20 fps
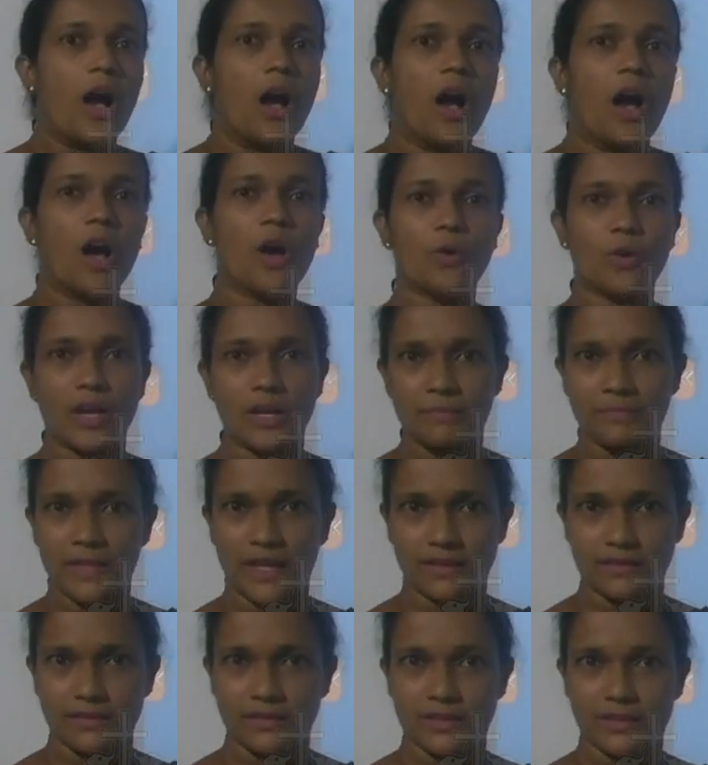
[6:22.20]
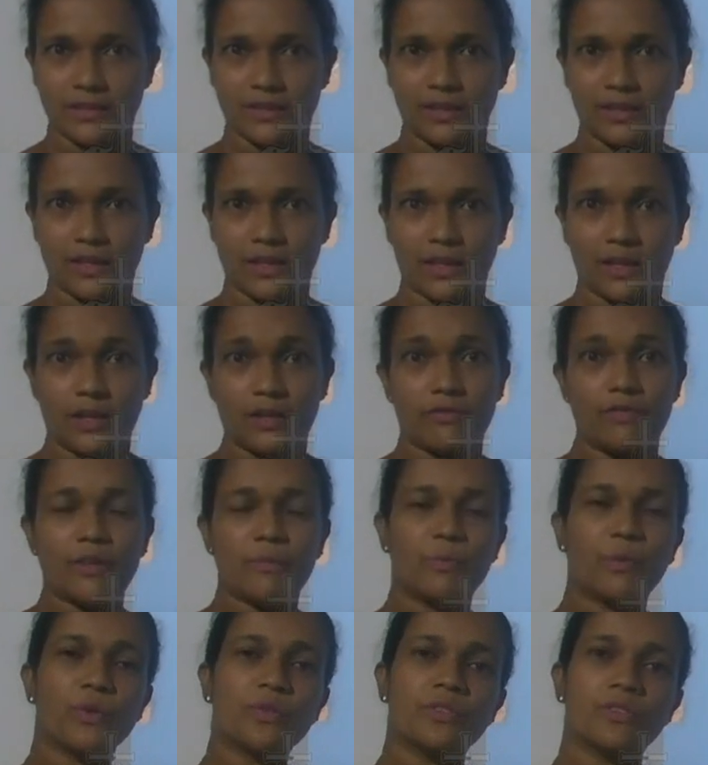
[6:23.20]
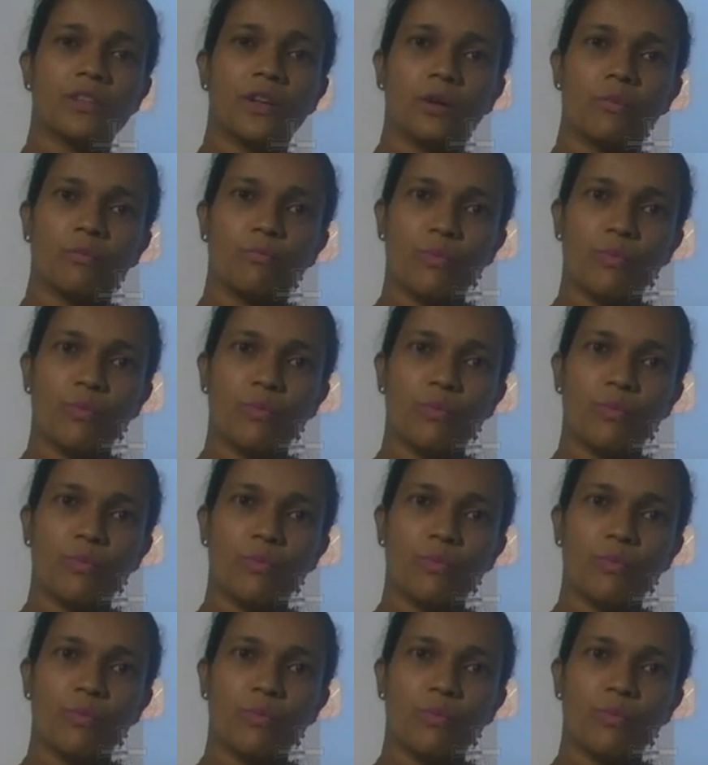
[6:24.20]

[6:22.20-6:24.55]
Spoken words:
How come that? We put